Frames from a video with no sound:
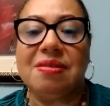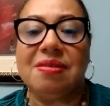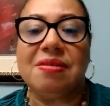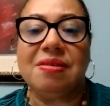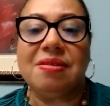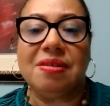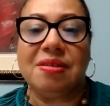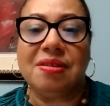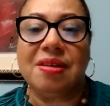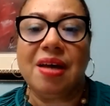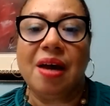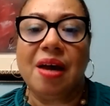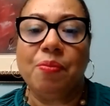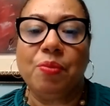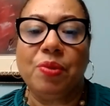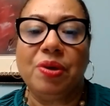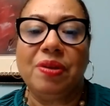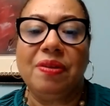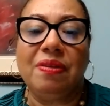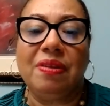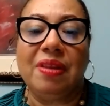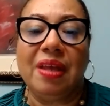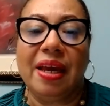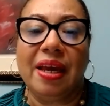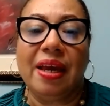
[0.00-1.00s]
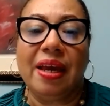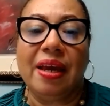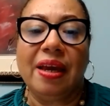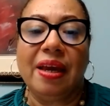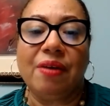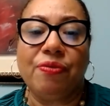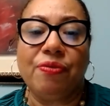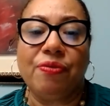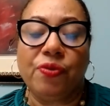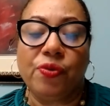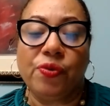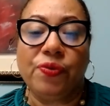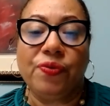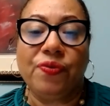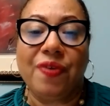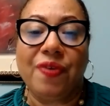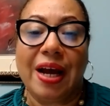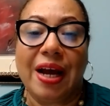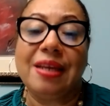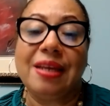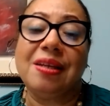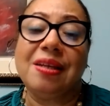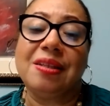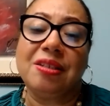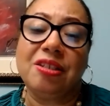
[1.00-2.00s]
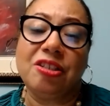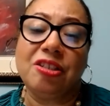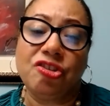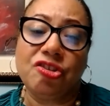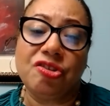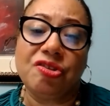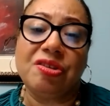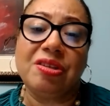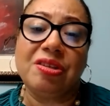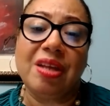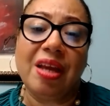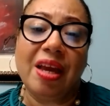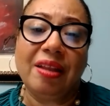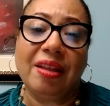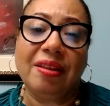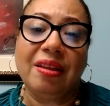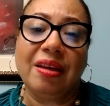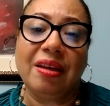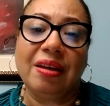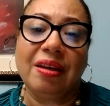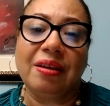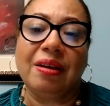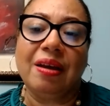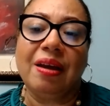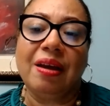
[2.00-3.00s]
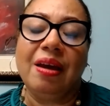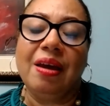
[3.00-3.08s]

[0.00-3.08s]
is the time when they are finally understanding